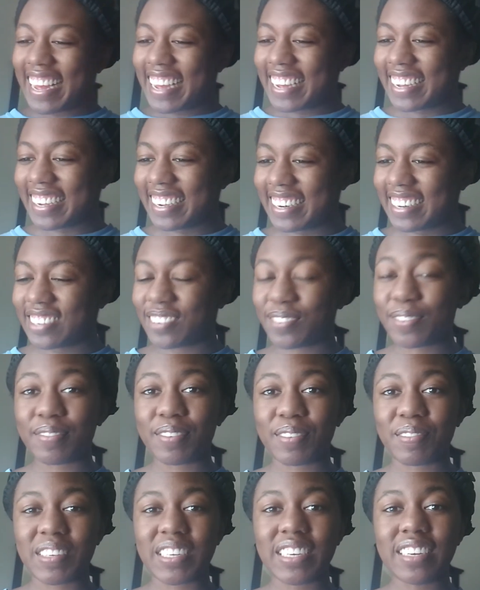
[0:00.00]
It is
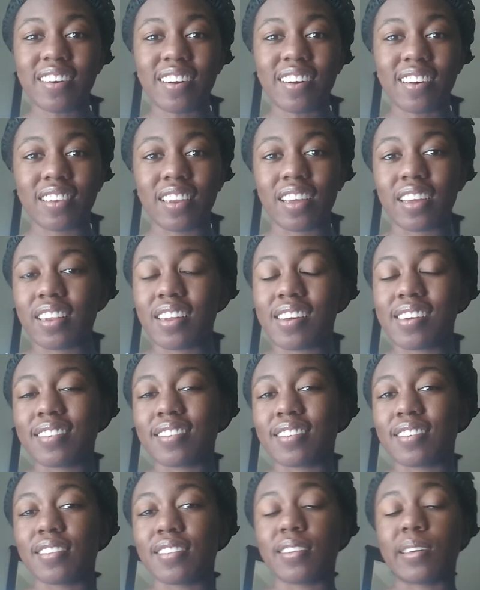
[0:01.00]
1:15. Online class
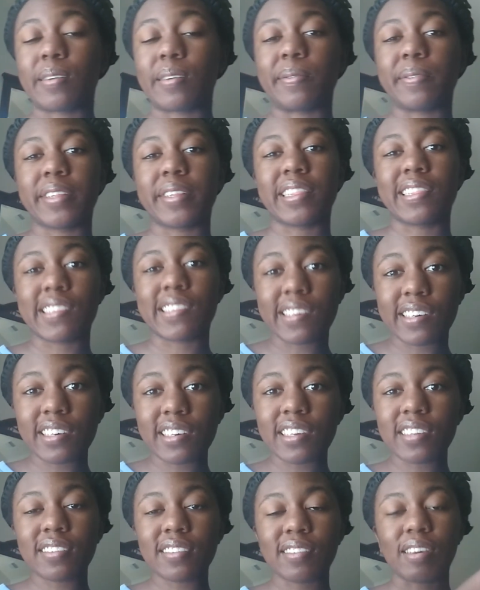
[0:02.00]
starts at
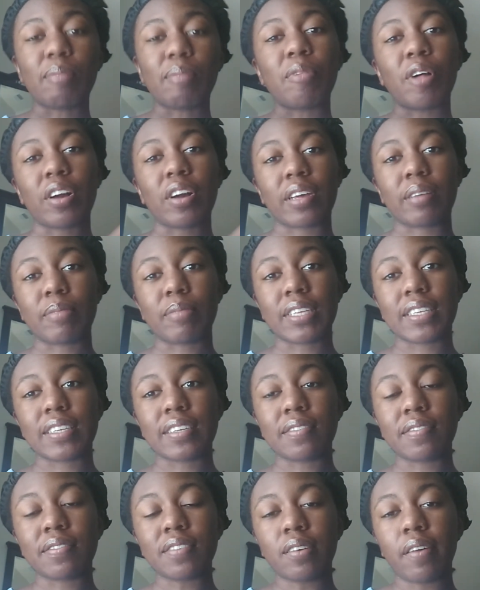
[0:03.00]
1:30, so I'm logging
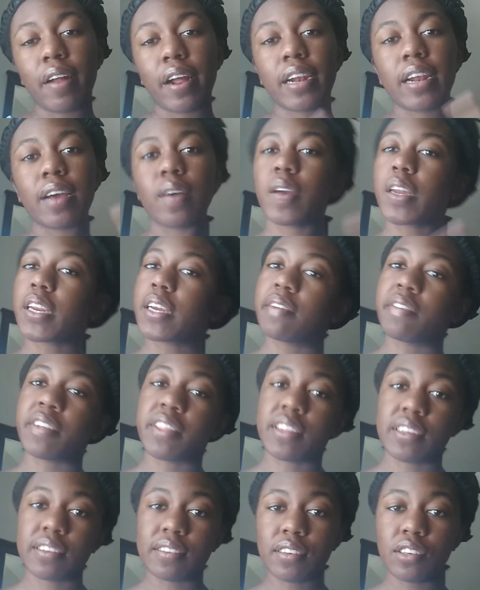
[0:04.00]
myself in right now, getting
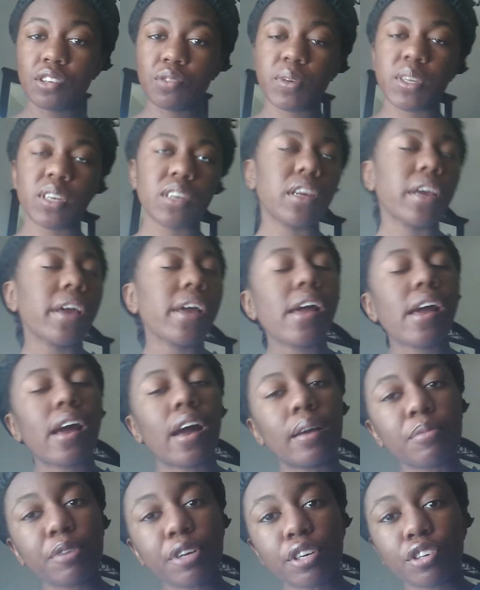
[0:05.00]
everything situated.
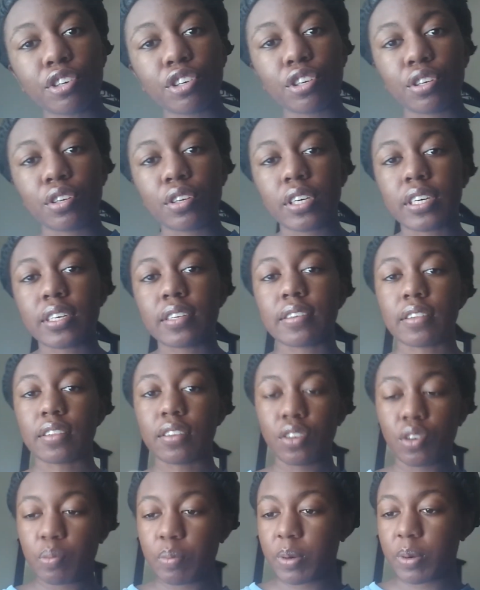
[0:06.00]
I'm going to show you guys a
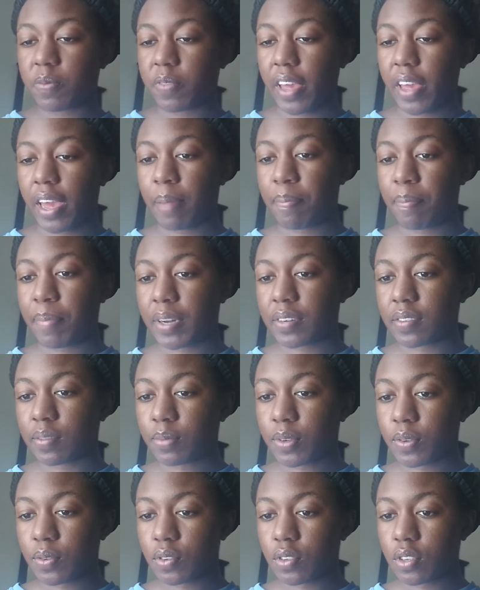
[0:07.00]
little bit of that, but it's
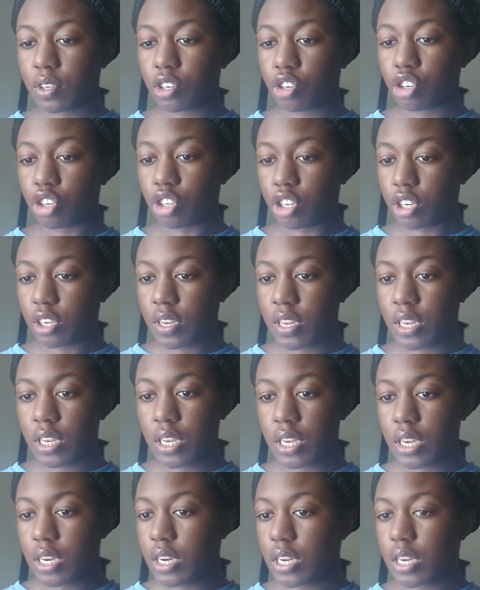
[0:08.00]
mostly
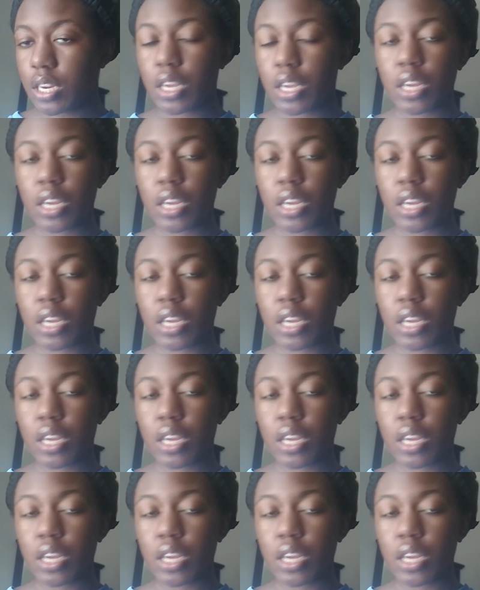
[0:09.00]
just,